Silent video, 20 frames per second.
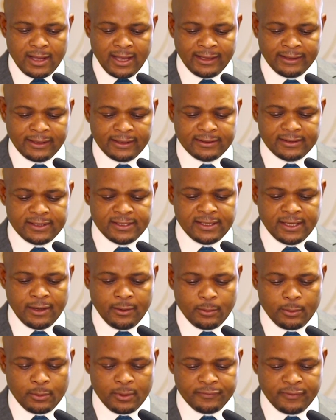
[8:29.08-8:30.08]
ended the year
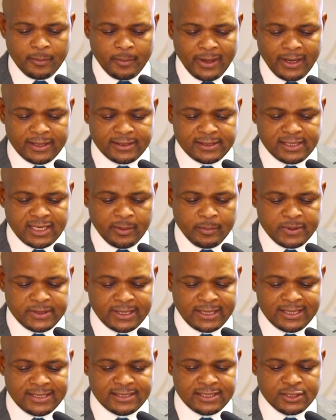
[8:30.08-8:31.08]
with a market
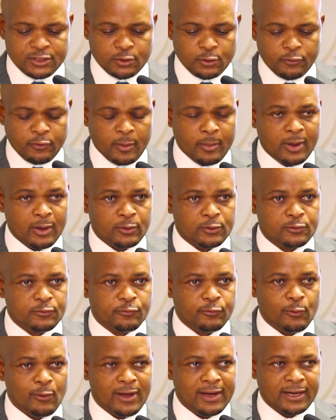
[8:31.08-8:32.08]
capitalization of about
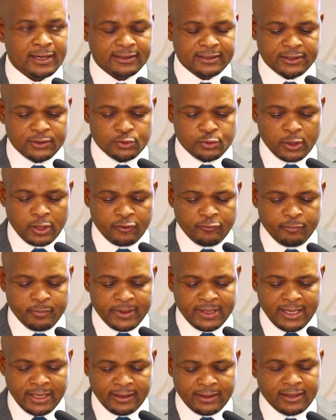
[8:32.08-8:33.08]
412
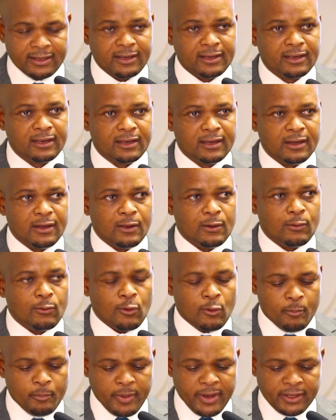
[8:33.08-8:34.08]
billion
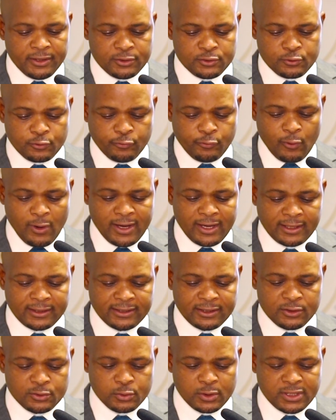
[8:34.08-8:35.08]
compared to
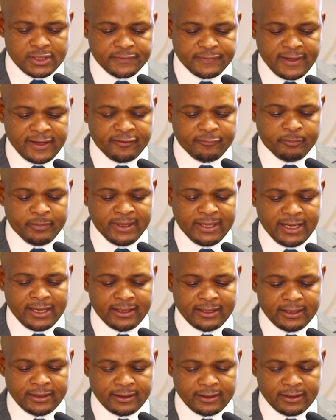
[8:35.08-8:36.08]
425
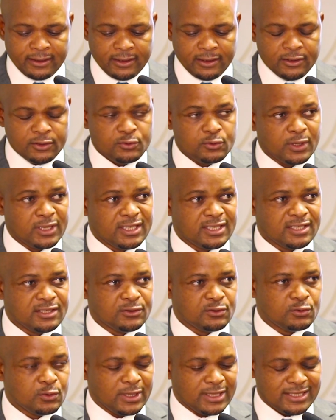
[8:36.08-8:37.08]
billion in
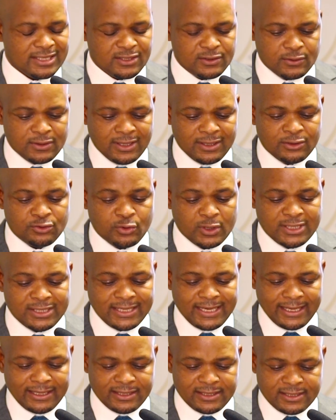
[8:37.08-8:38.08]

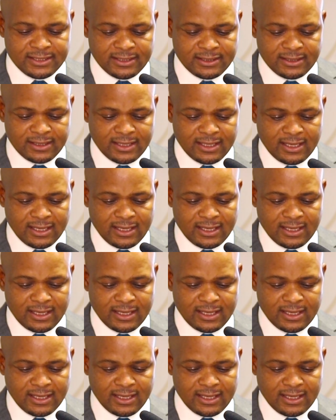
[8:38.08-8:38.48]
2019.